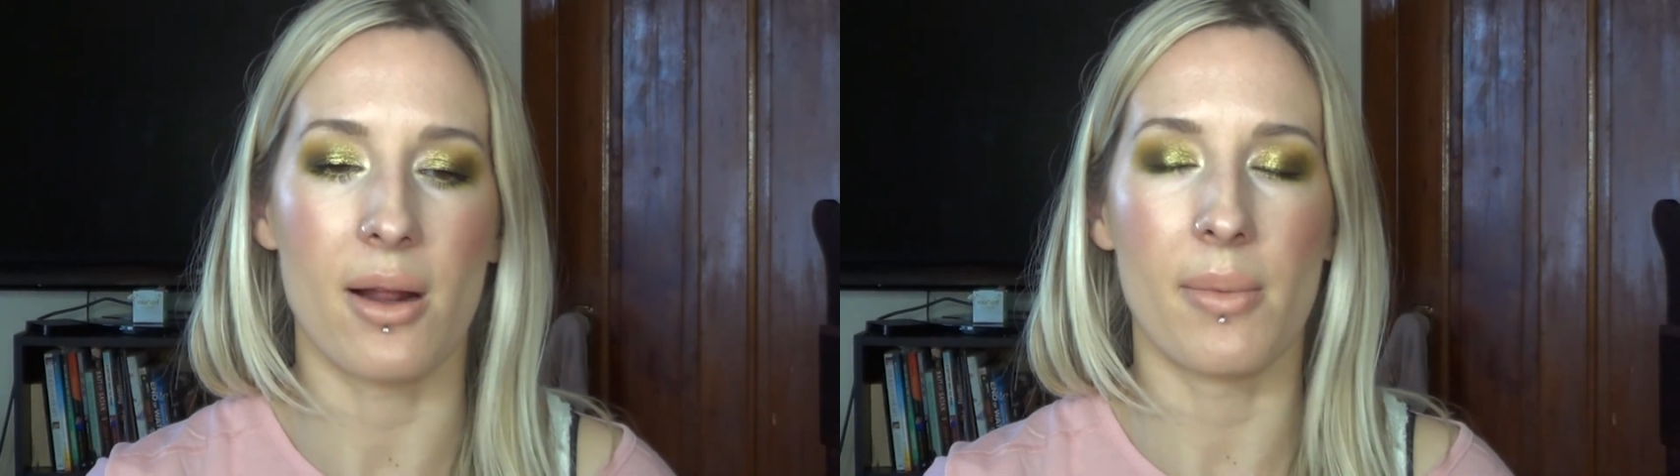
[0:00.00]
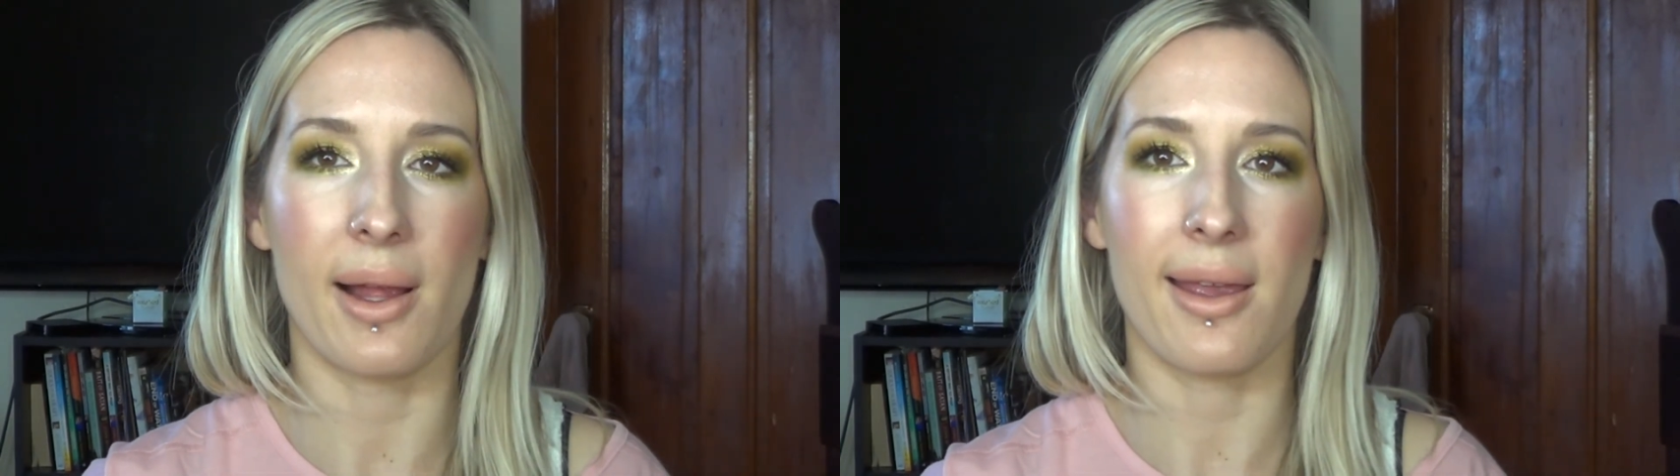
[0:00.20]

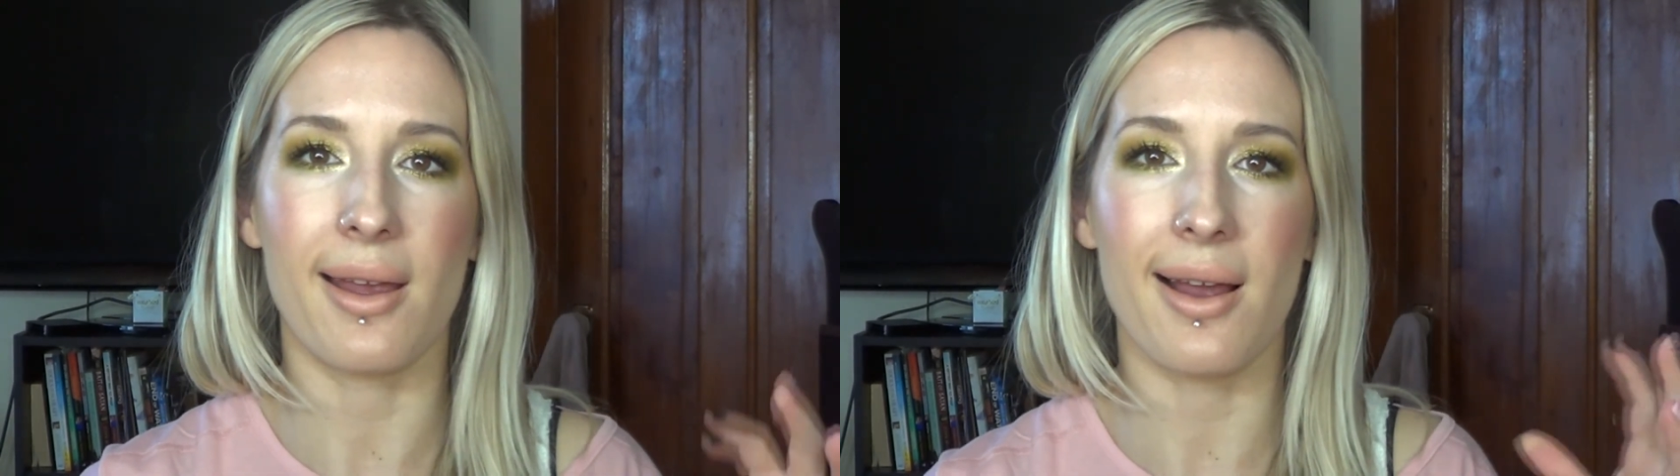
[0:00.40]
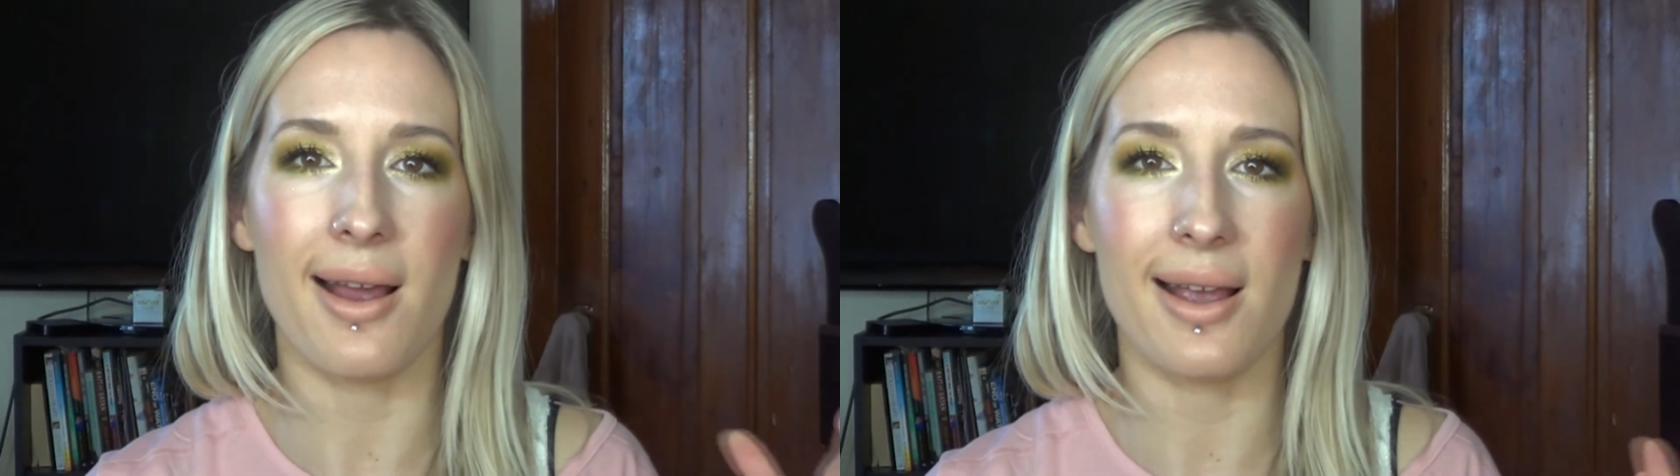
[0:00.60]
I'm like,
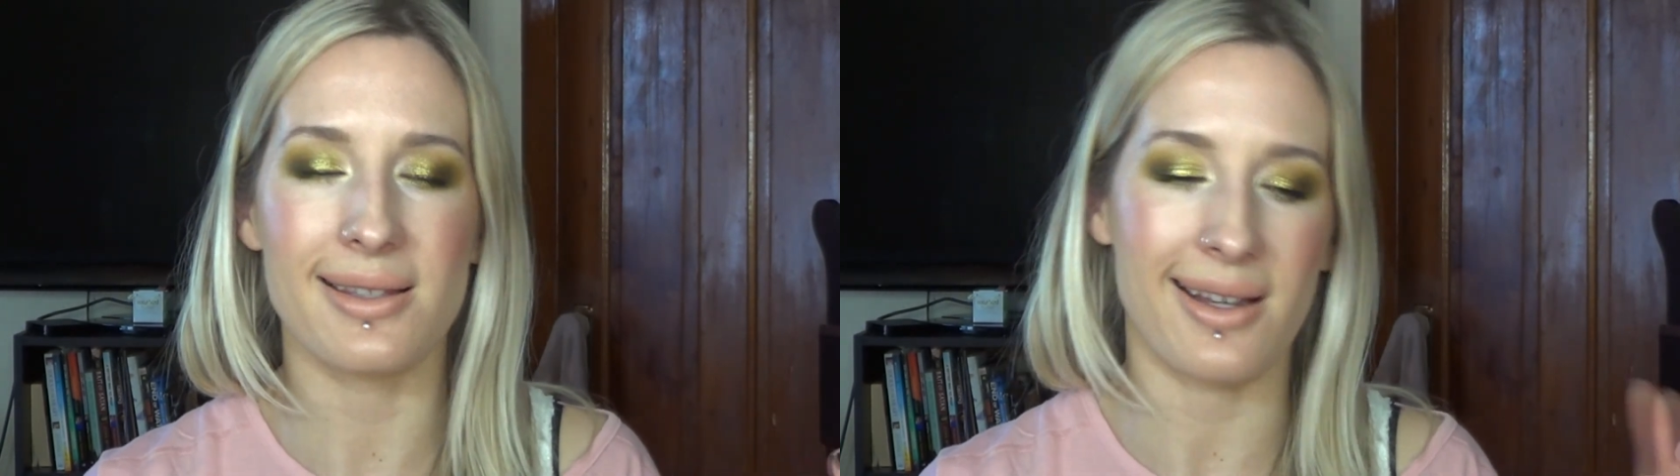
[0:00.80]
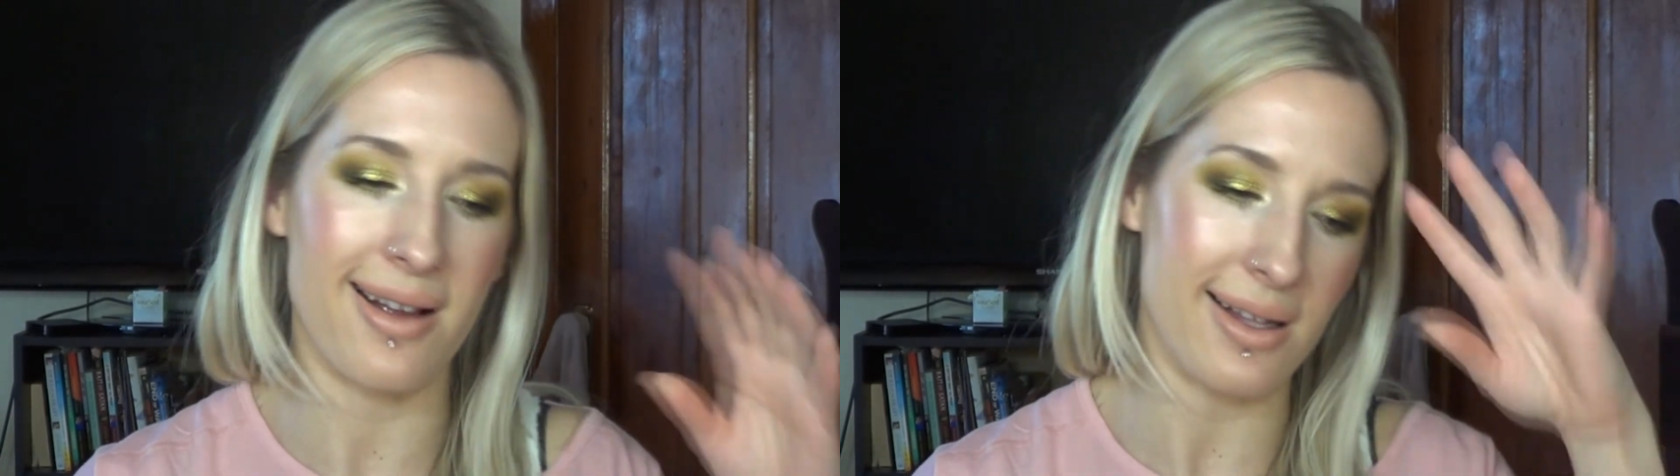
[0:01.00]
guys,
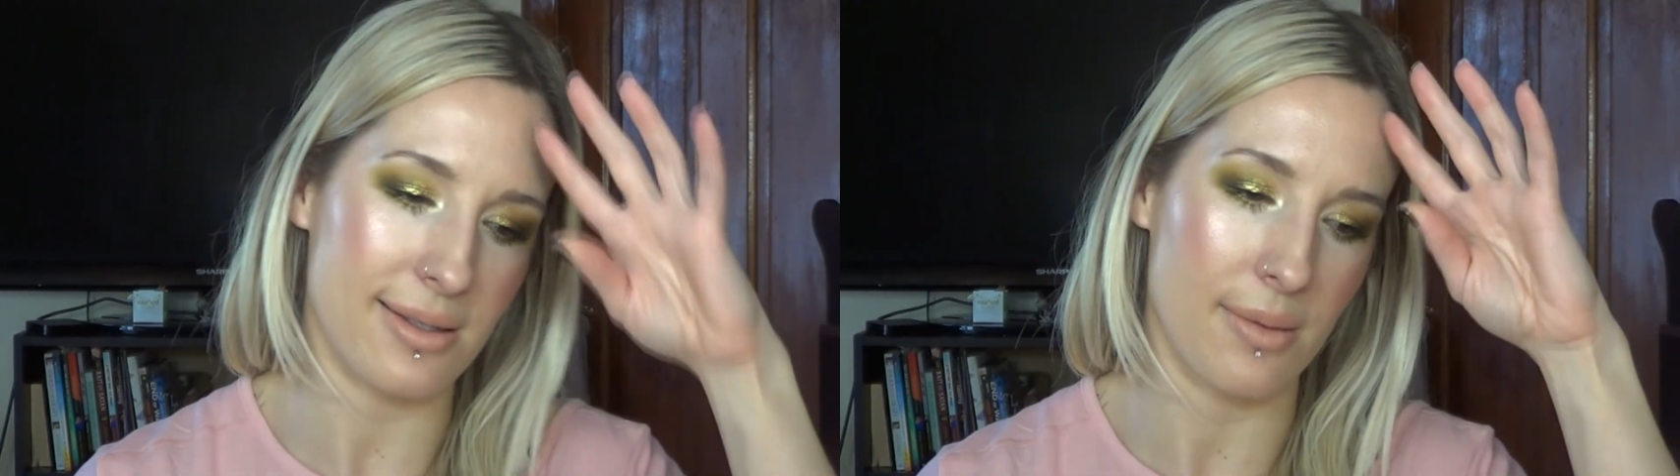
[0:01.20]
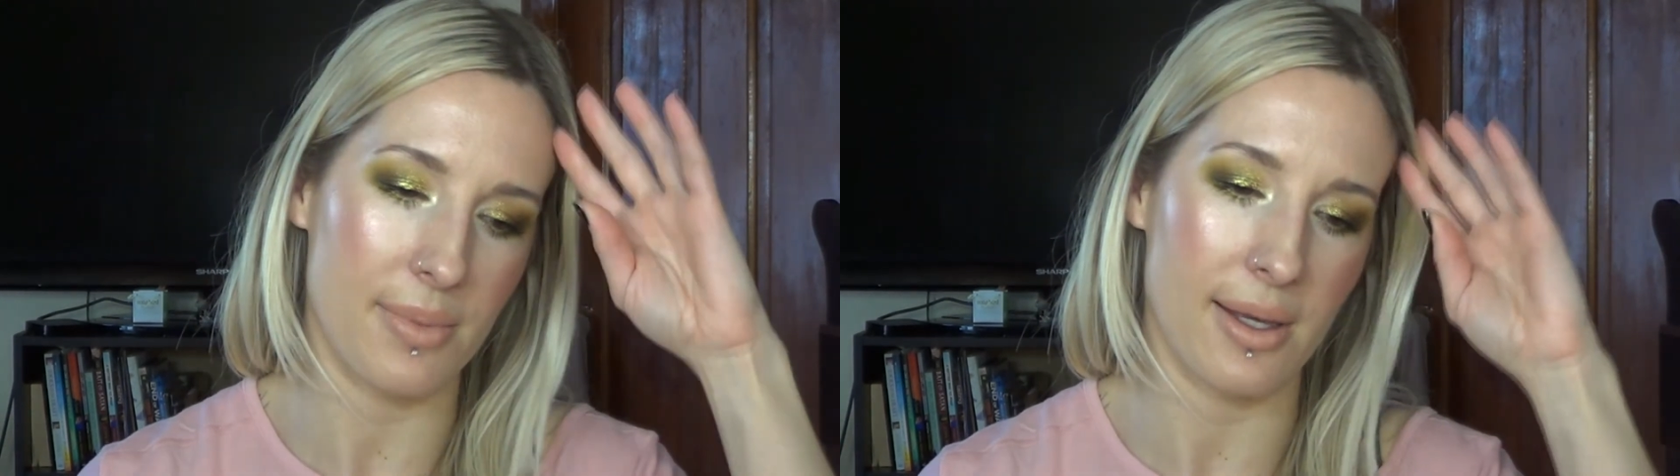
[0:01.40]
I got
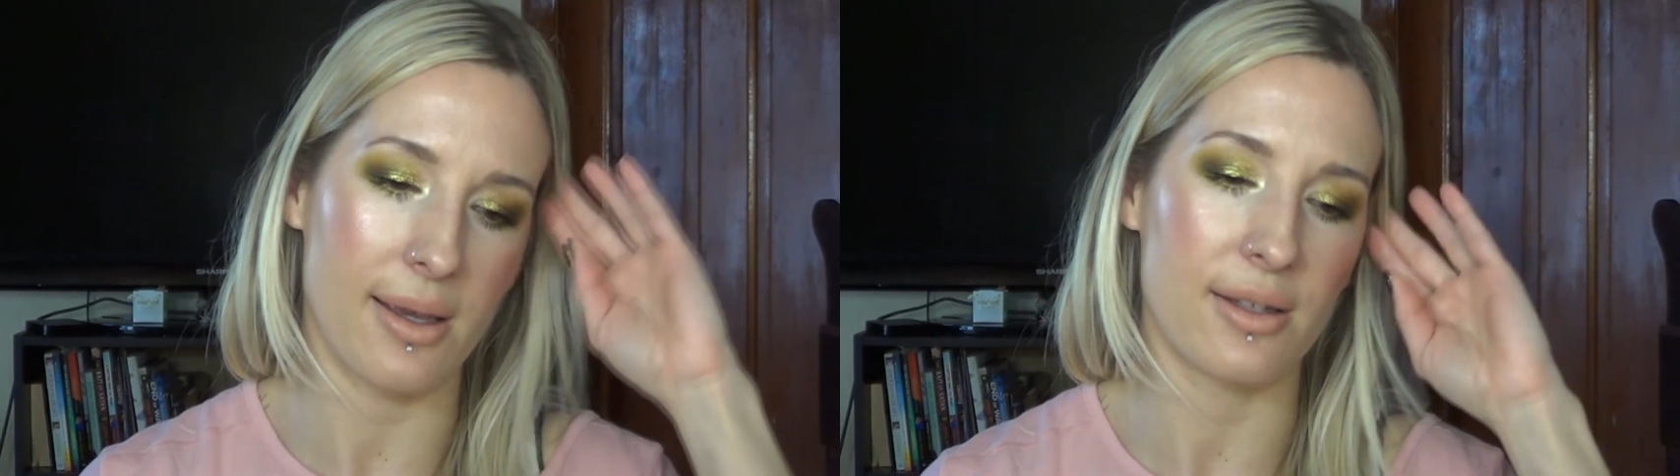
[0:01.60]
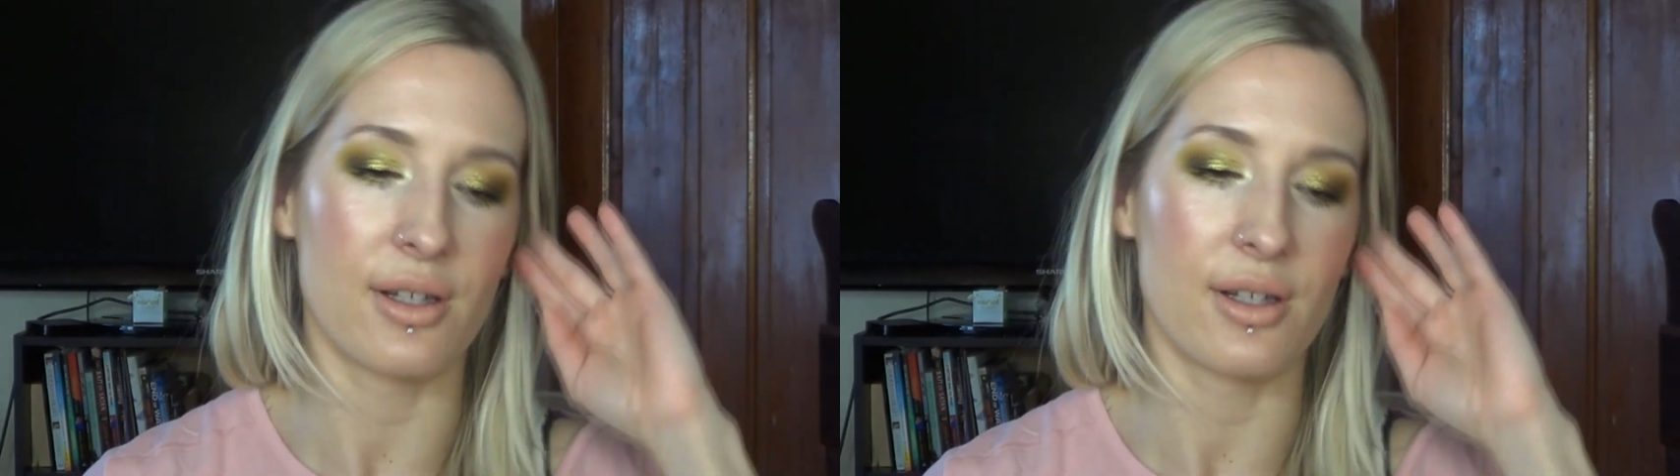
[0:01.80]
something,